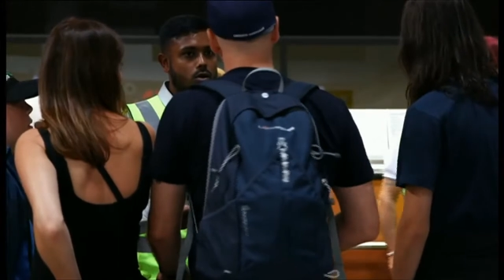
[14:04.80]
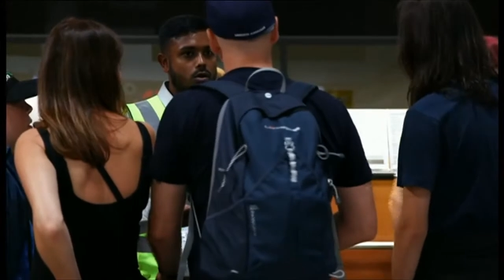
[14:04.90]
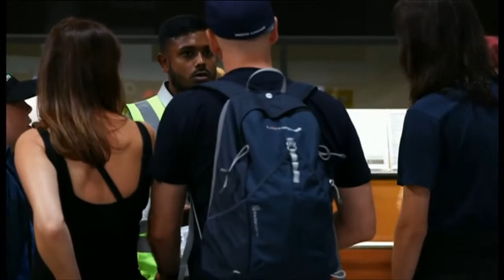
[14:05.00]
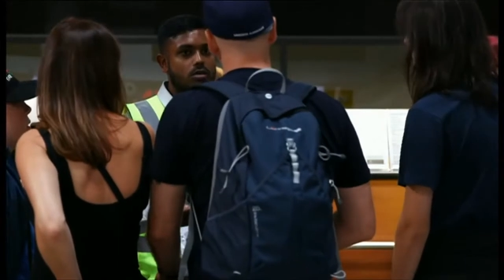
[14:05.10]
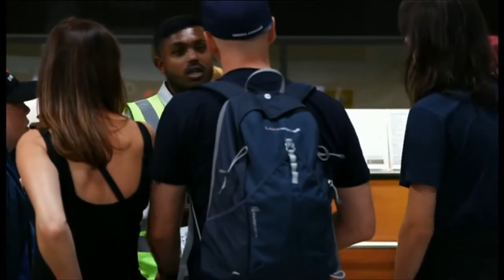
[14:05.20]
on
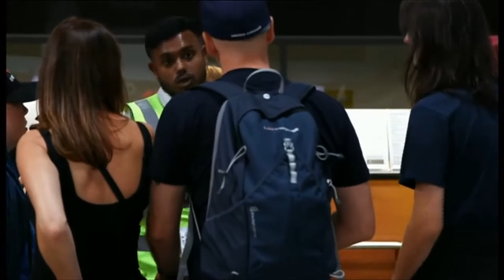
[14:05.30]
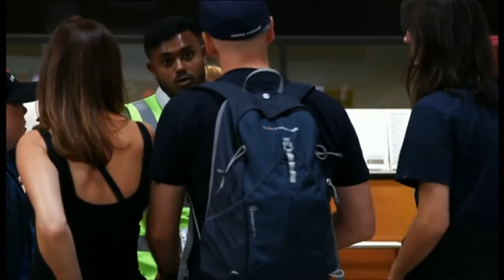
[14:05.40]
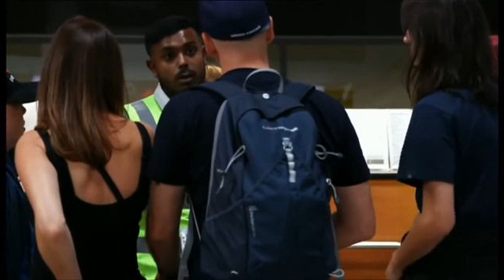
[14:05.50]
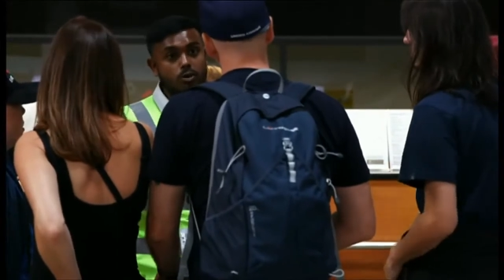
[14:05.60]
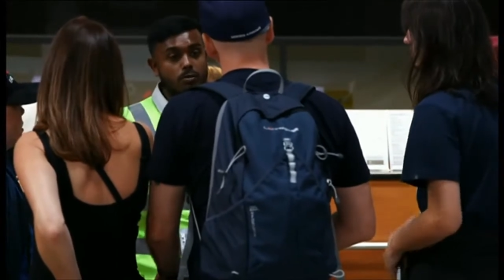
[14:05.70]
in the
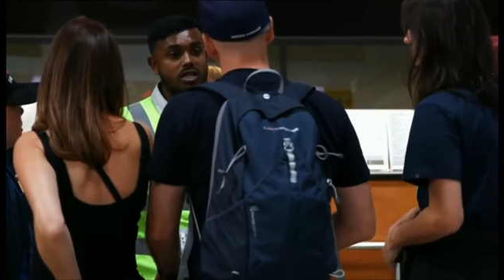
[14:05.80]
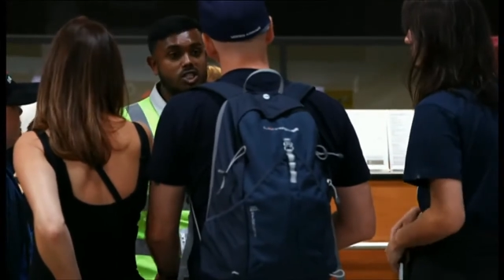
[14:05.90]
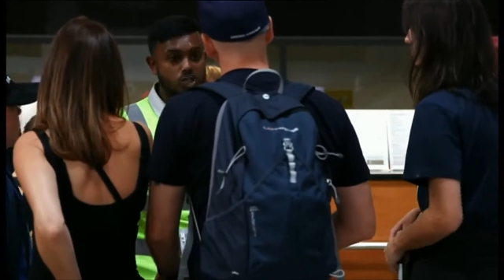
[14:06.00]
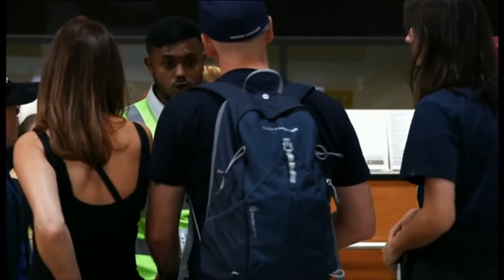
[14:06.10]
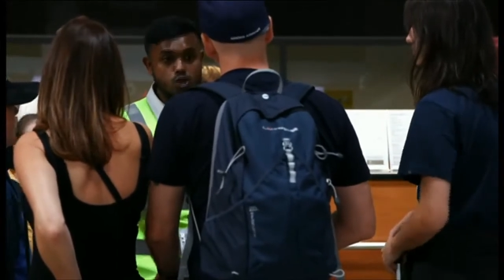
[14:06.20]
programme, we'll
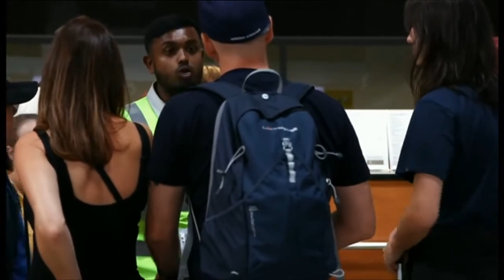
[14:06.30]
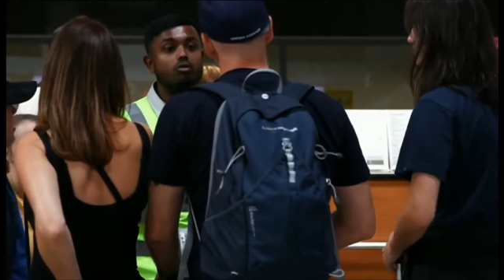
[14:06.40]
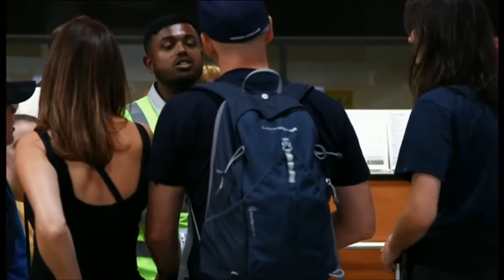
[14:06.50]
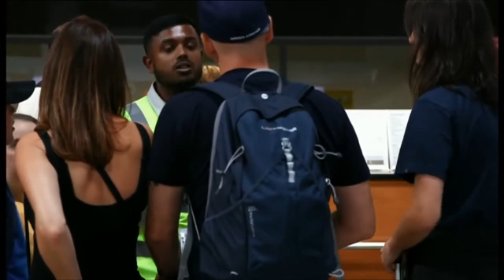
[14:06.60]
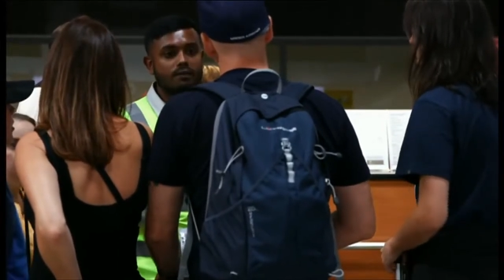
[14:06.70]
hear how
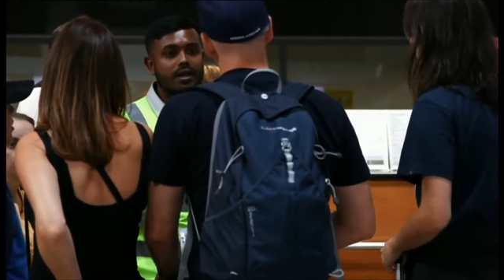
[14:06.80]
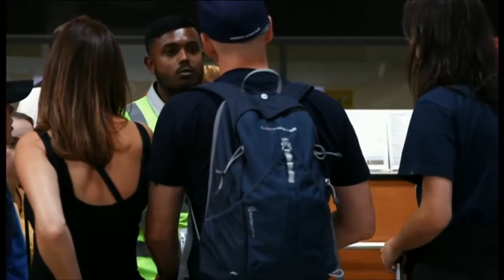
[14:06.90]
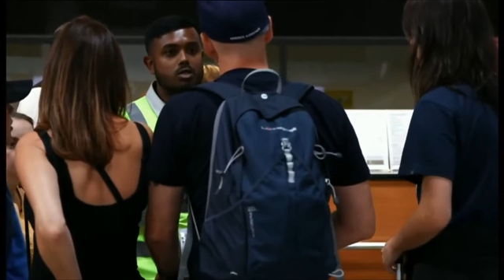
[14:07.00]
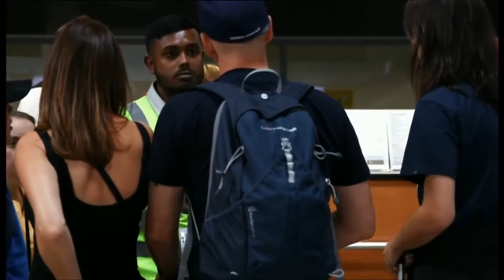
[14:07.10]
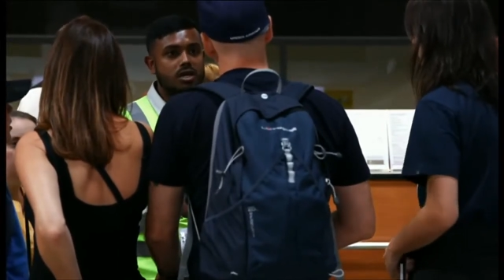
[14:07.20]
the collapse
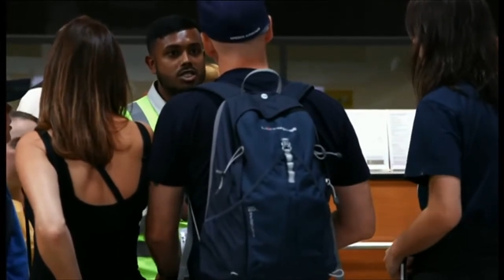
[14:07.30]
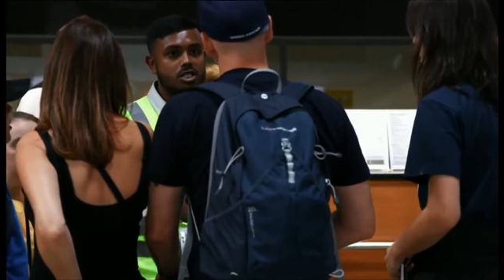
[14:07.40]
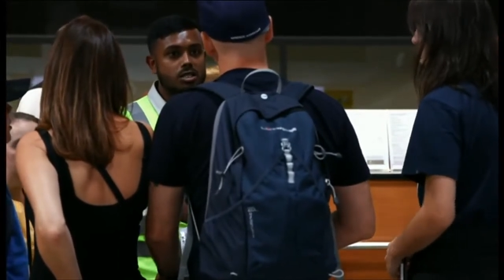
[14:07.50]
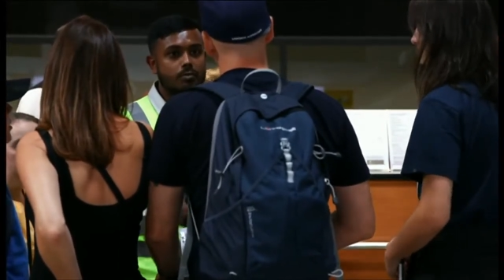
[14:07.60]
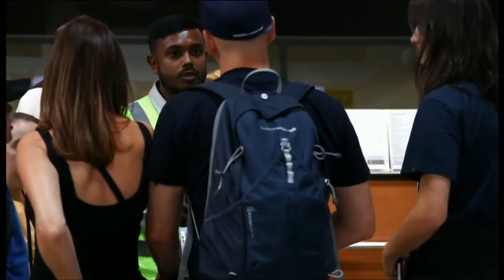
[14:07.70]
of Thomas
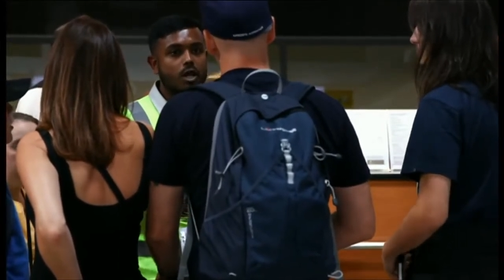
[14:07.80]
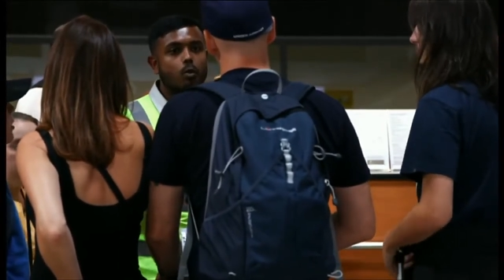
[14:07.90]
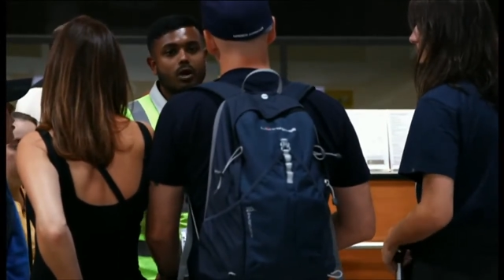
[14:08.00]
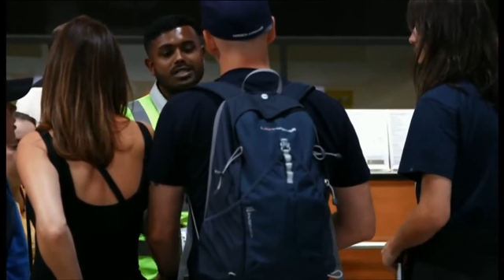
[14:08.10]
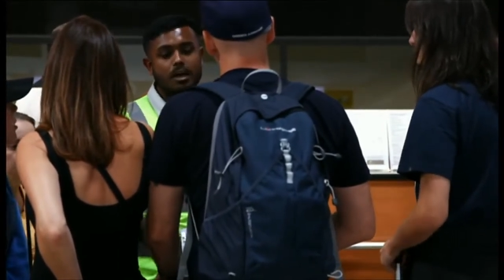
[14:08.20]
Cook
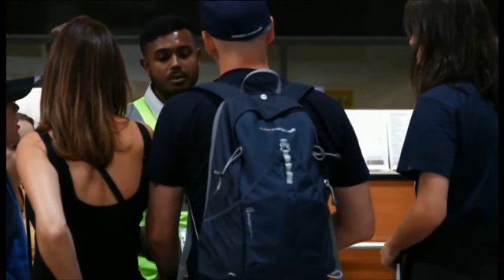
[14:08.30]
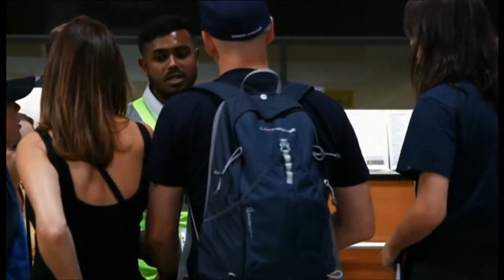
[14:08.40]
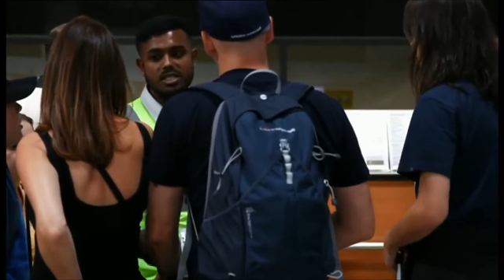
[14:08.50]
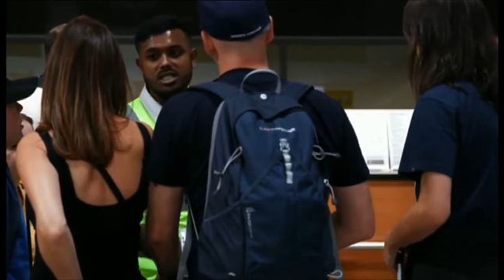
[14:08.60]
has led to